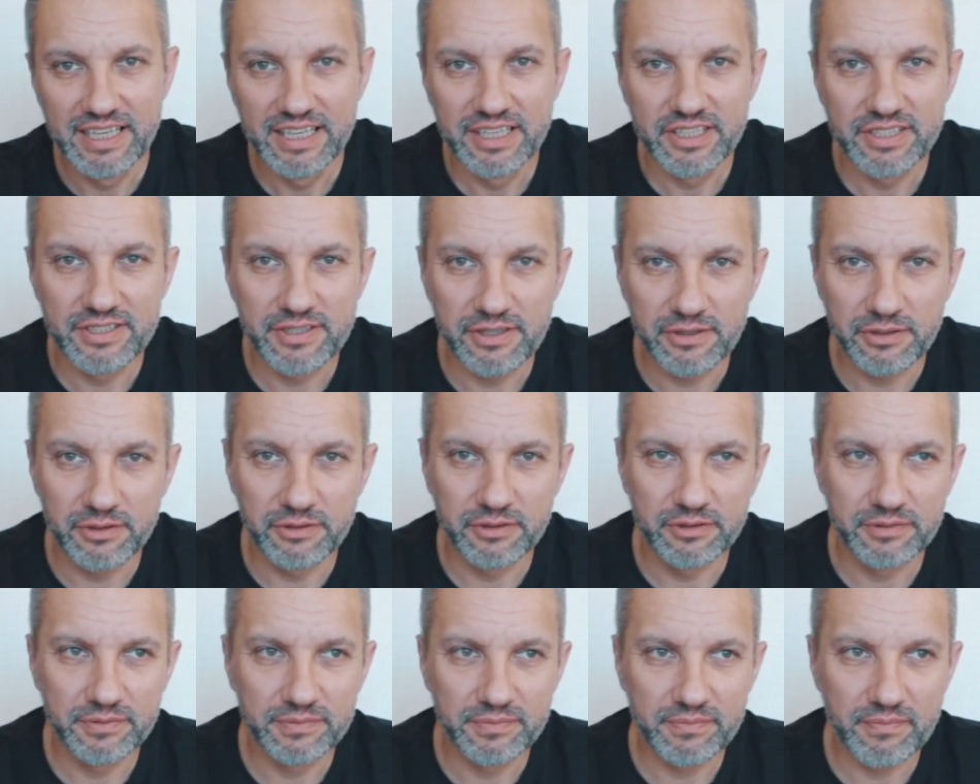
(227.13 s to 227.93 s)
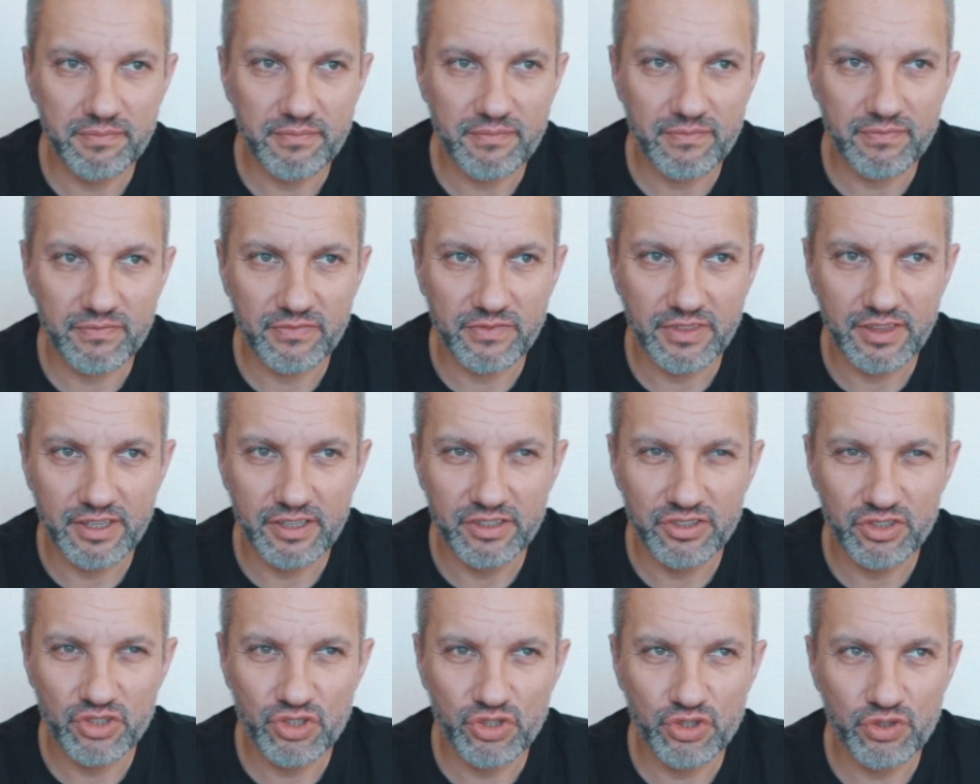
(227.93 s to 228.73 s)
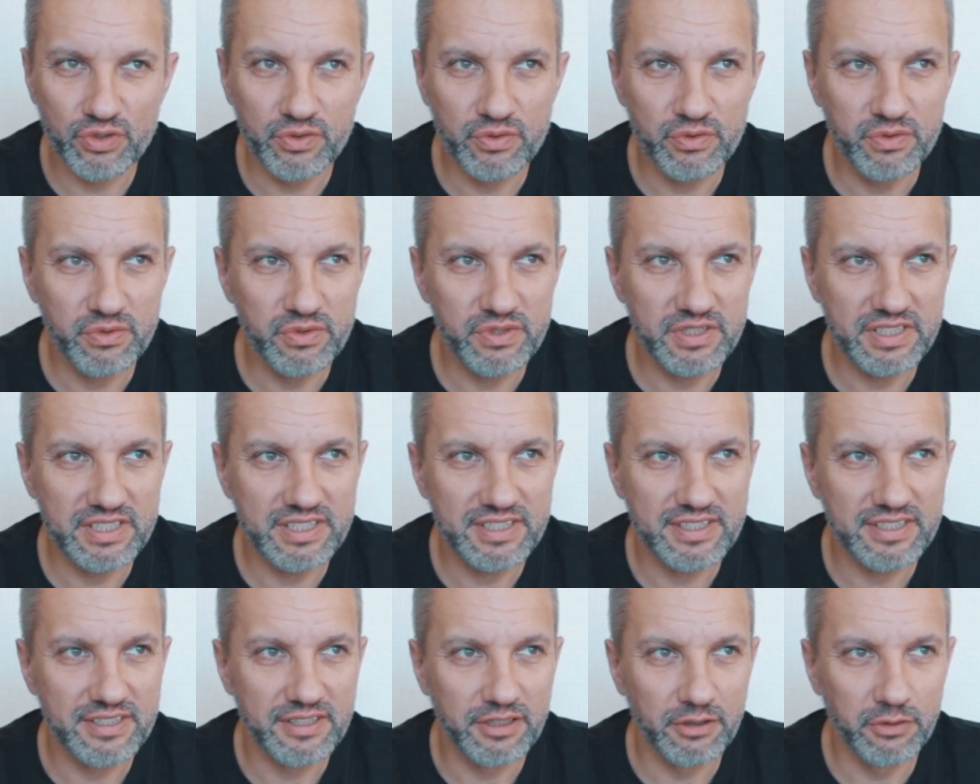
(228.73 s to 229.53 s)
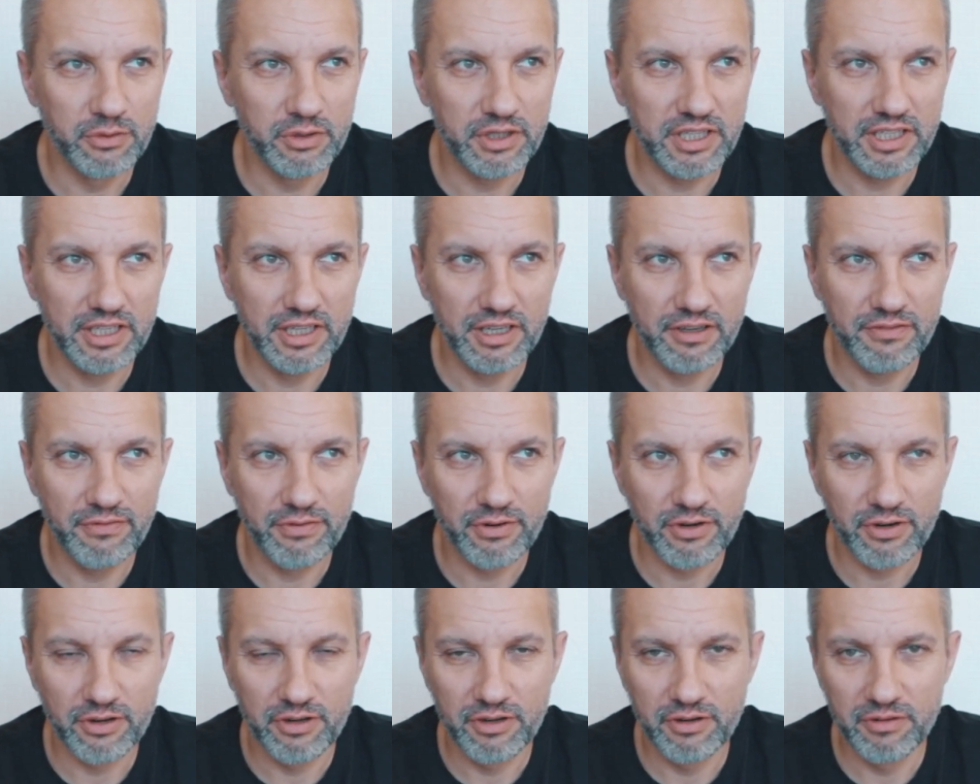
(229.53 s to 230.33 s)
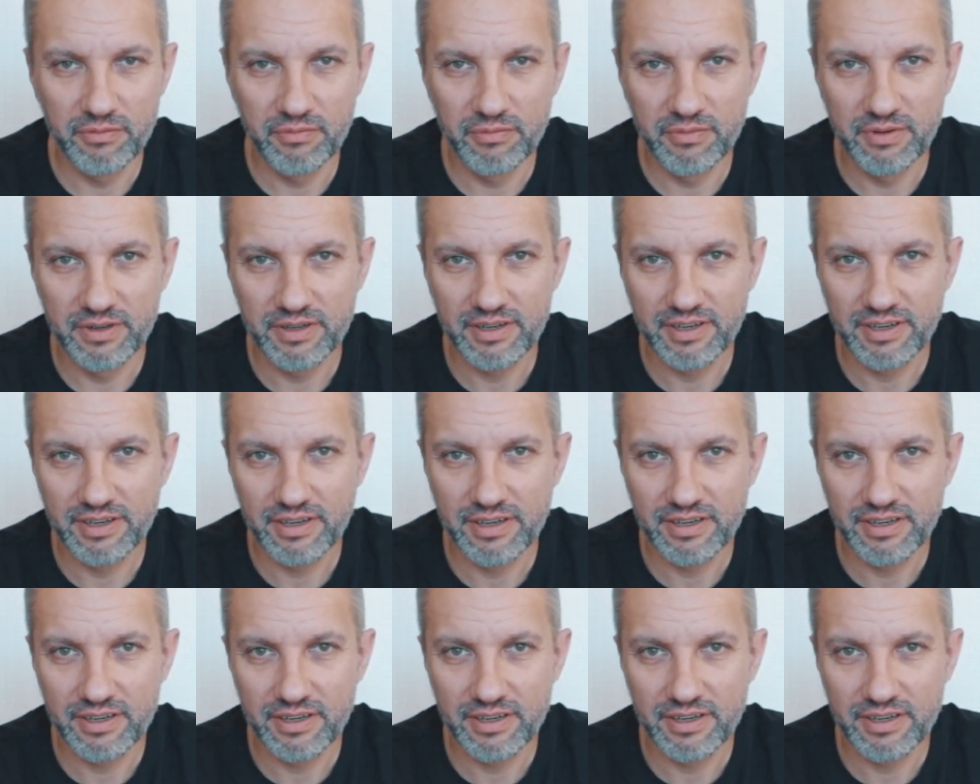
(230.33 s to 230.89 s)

So choose looking from